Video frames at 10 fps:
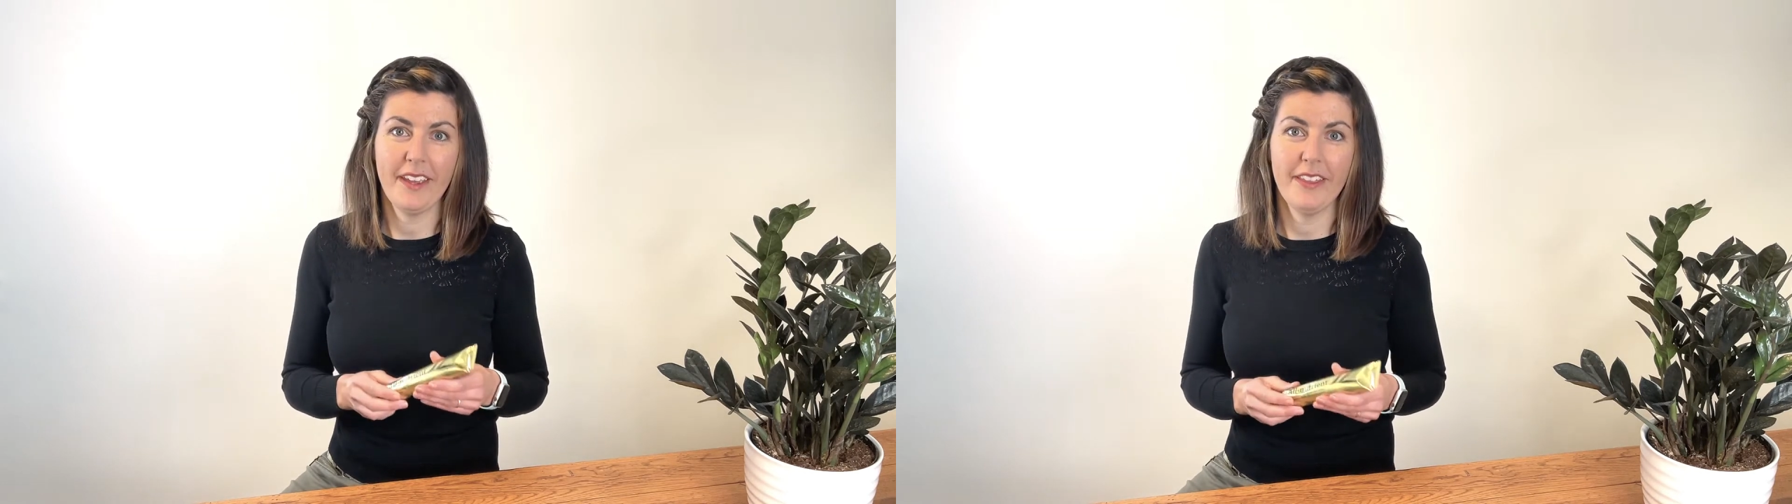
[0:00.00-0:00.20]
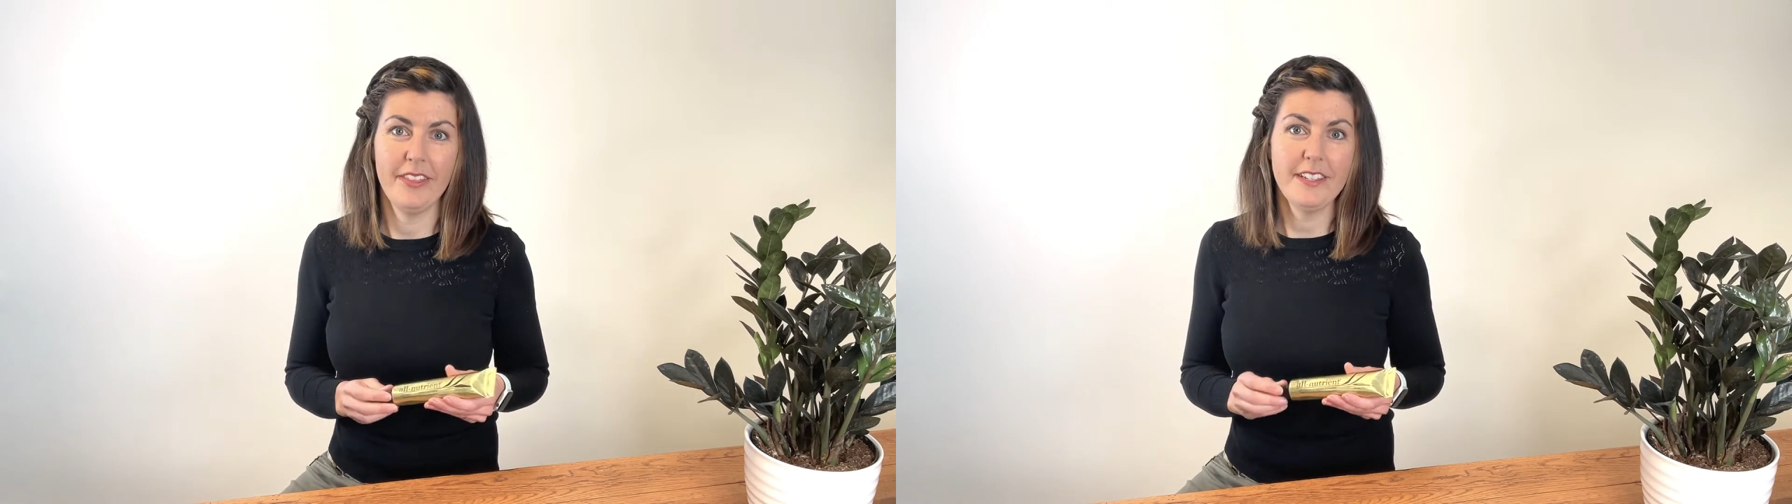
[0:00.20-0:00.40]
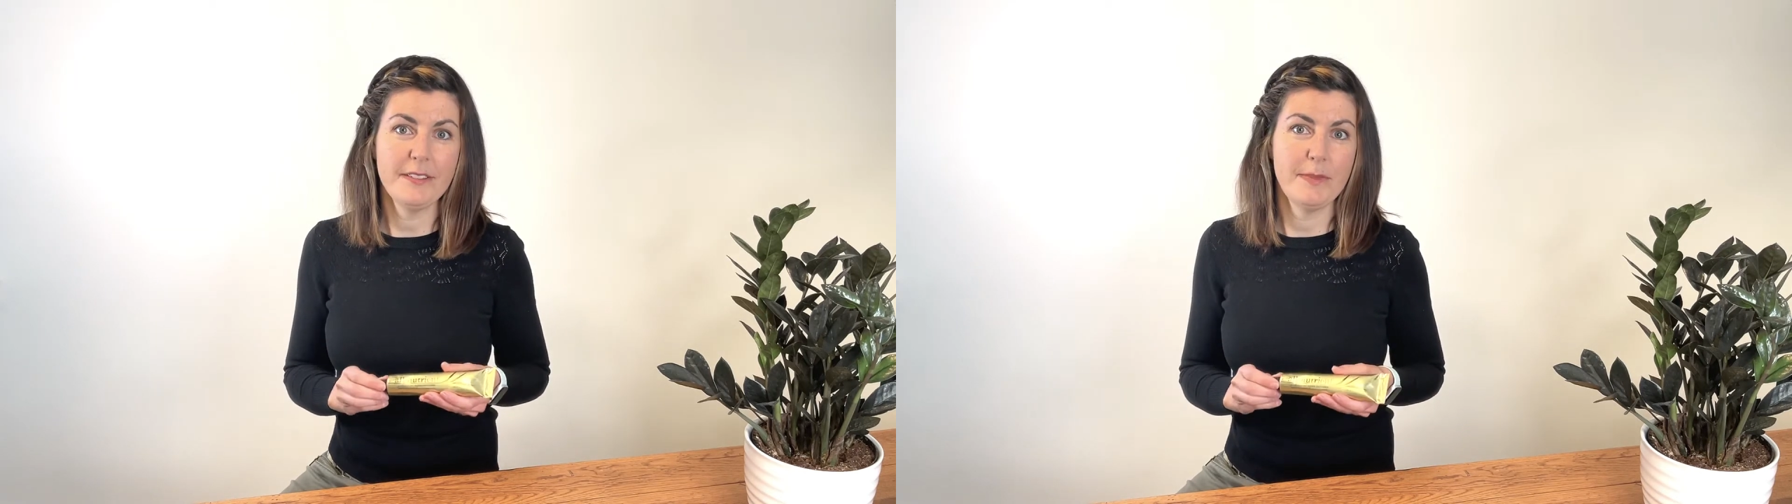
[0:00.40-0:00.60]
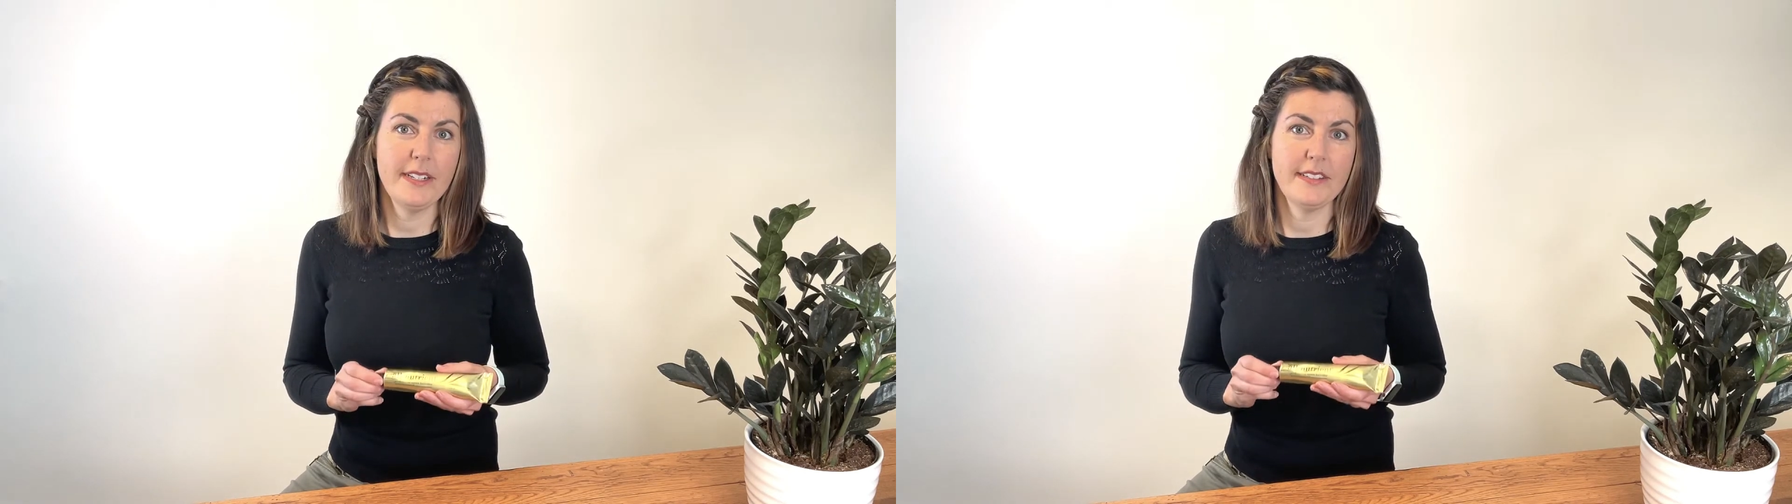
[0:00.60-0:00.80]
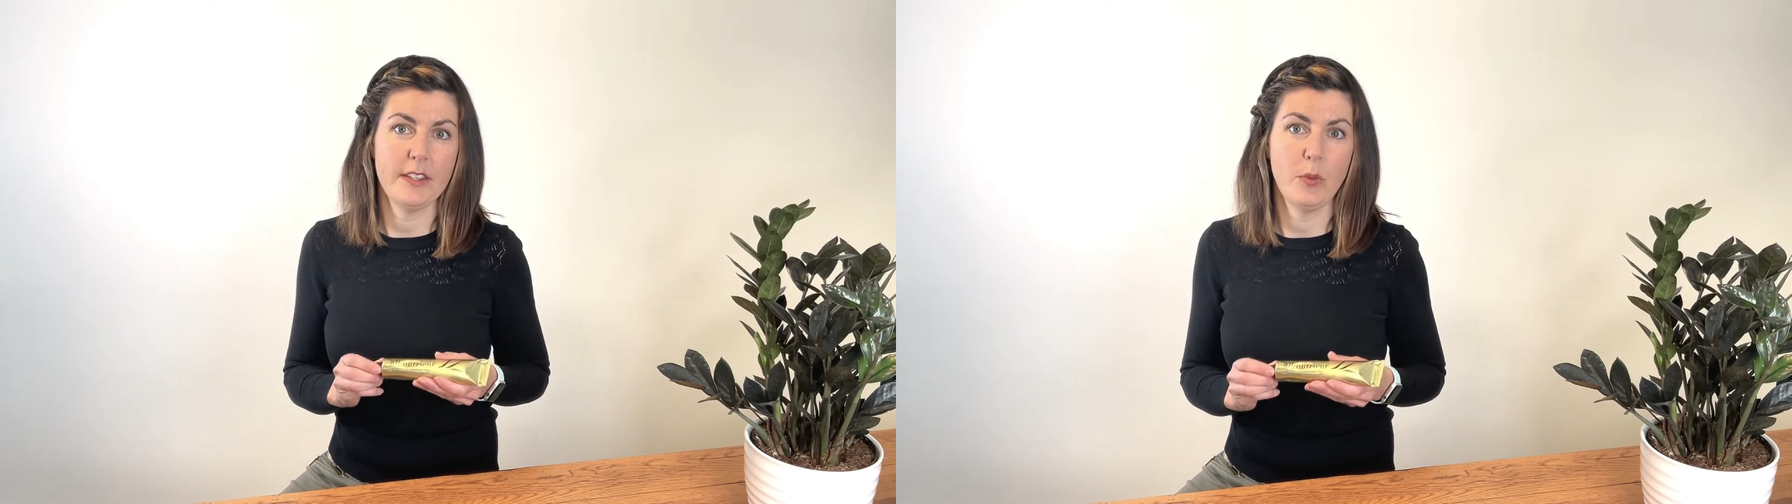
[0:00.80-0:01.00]
This
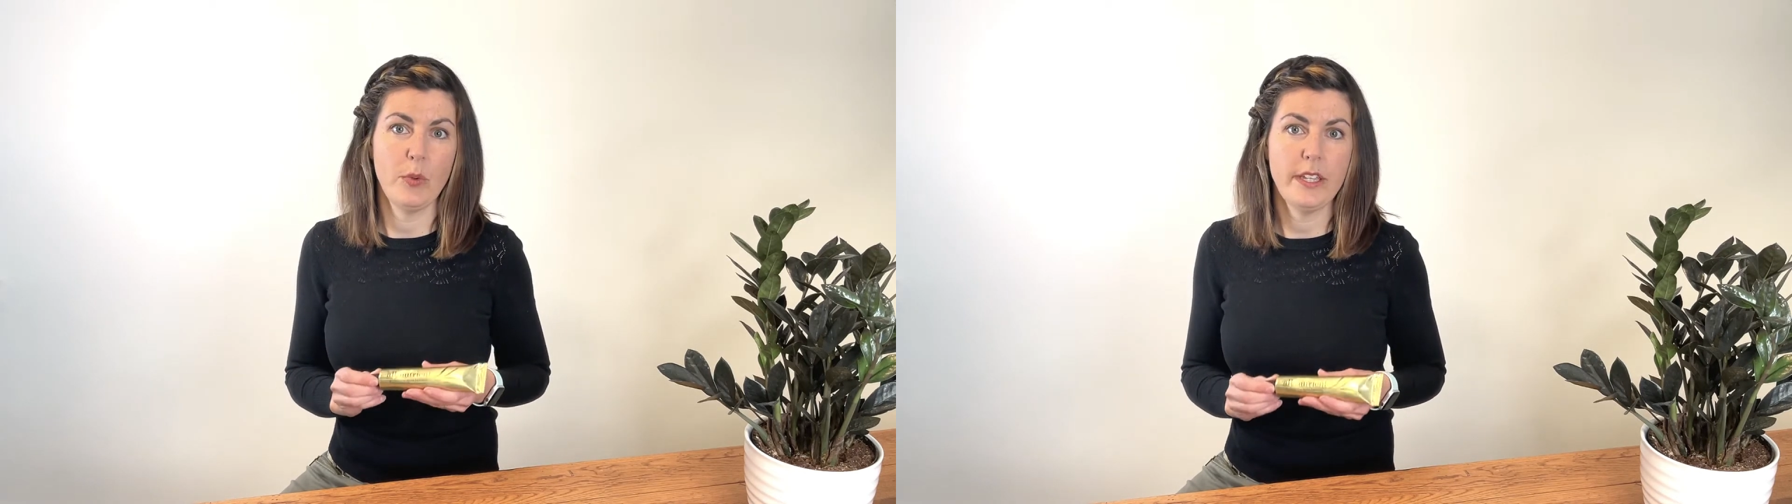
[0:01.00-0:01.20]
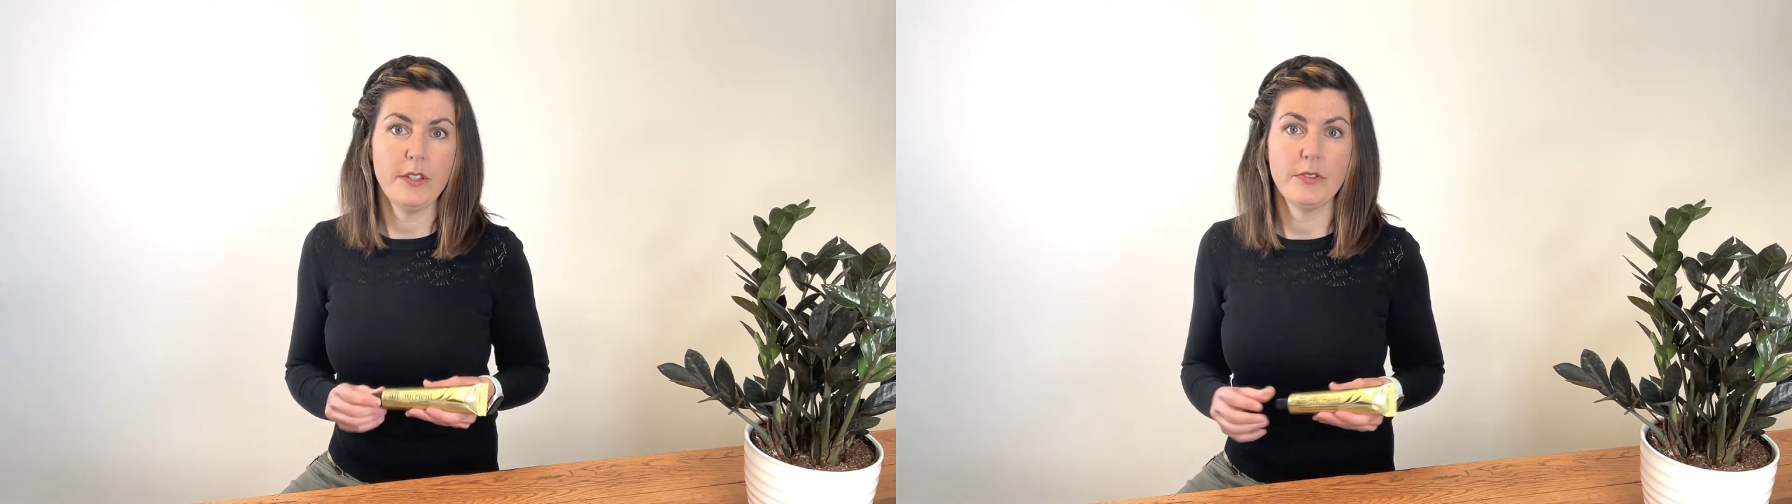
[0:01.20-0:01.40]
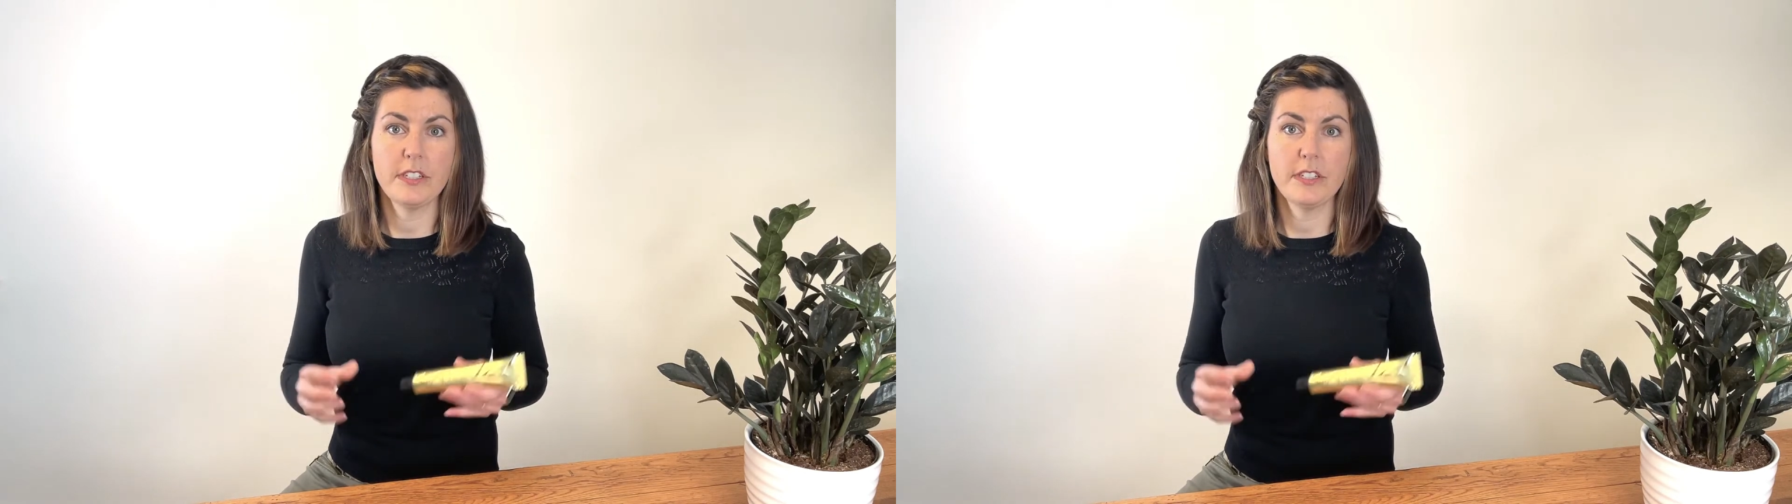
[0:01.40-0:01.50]
means that we use